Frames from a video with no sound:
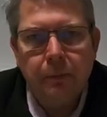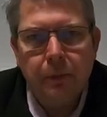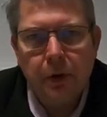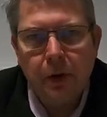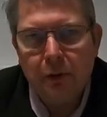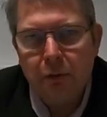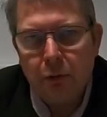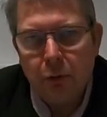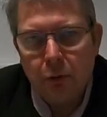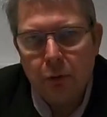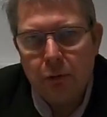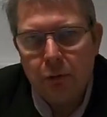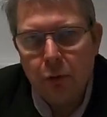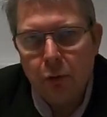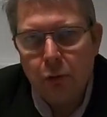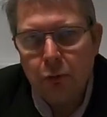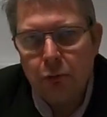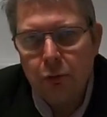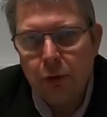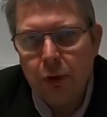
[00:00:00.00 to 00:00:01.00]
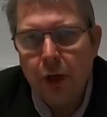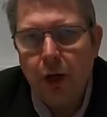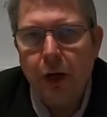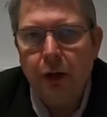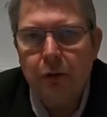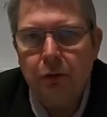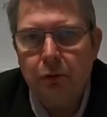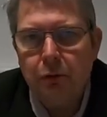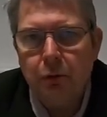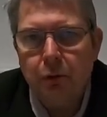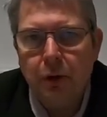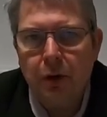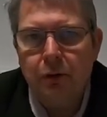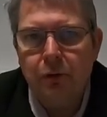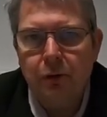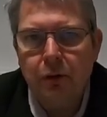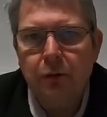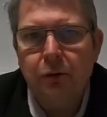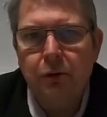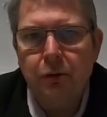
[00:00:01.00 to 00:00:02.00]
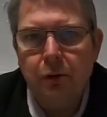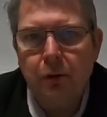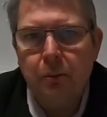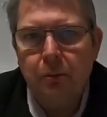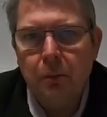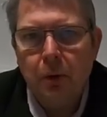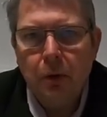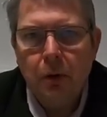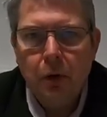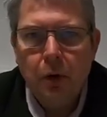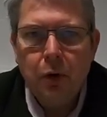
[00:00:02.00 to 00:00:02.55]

Therefore, if you're running it through a system,